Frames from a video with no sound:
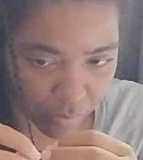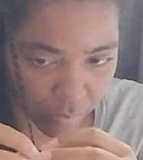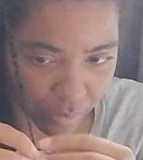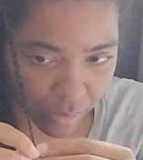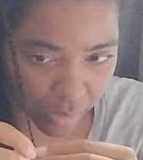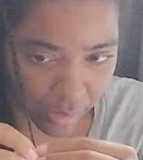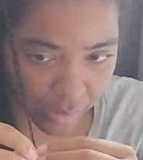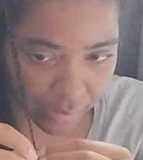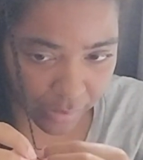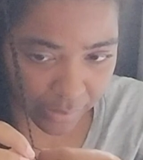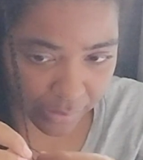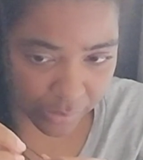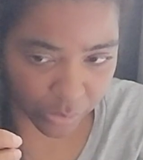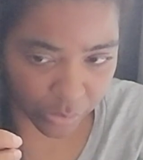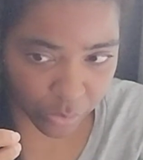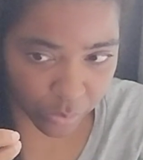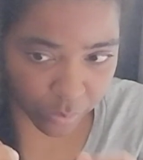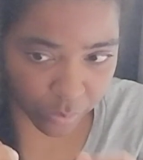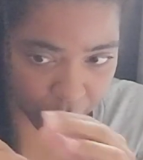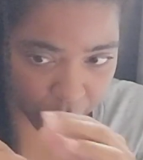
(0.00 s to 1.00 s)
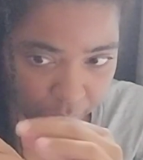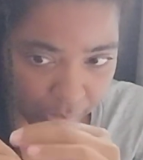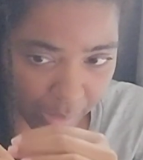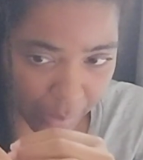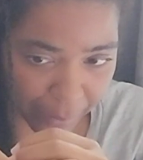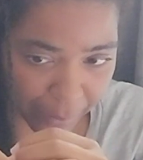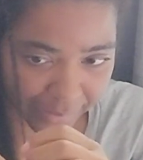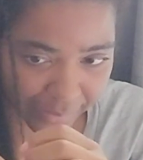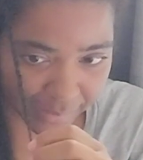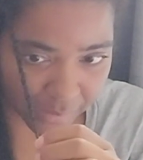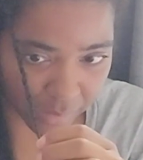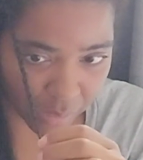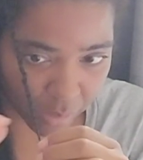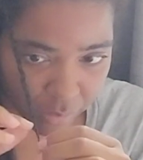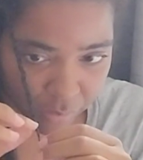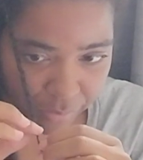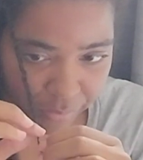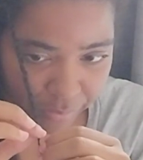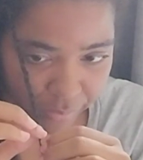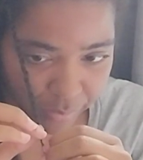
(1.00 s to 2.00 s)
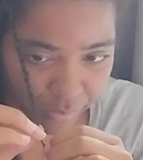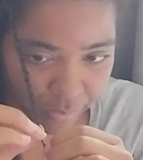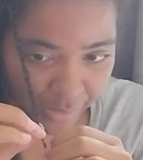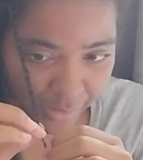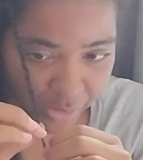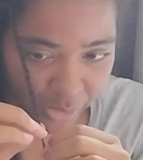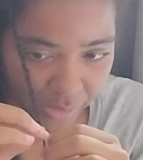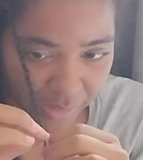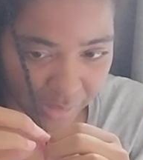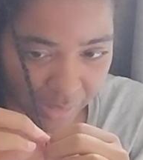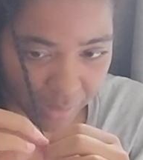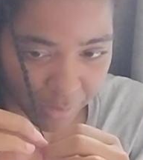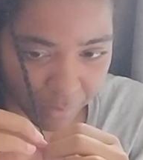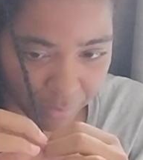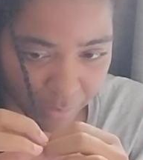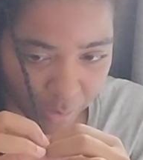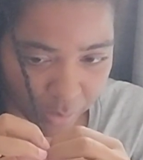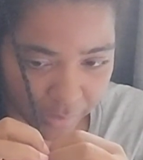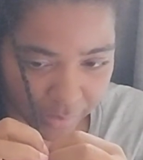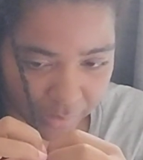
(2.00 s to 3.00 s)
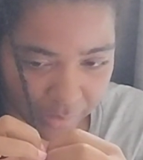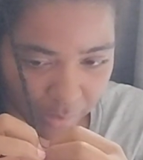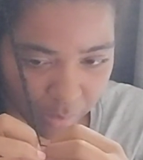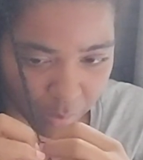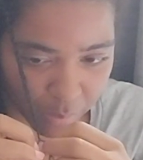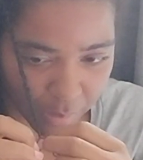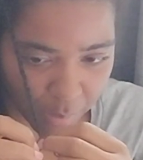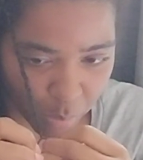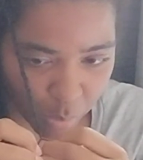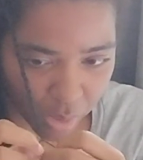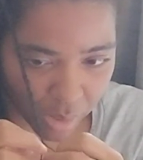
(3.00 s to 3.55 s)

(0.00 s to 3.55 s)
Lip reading: I need to I just need to focus a little bit more on